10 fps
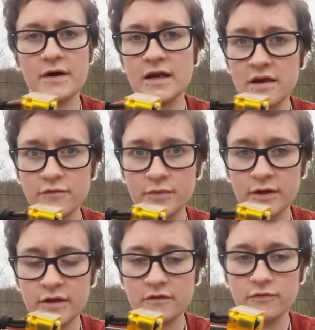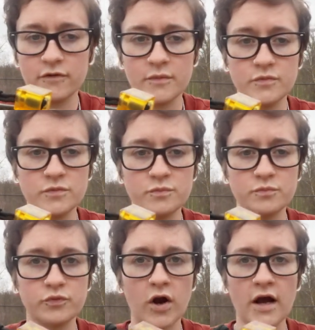my knife blade from
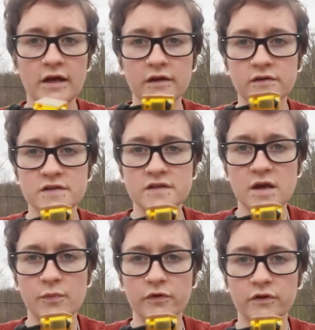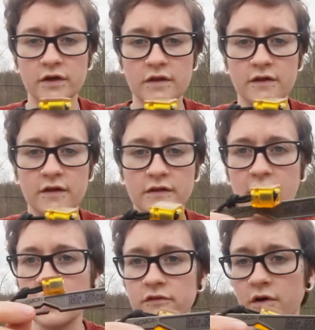prying staples or anything like that.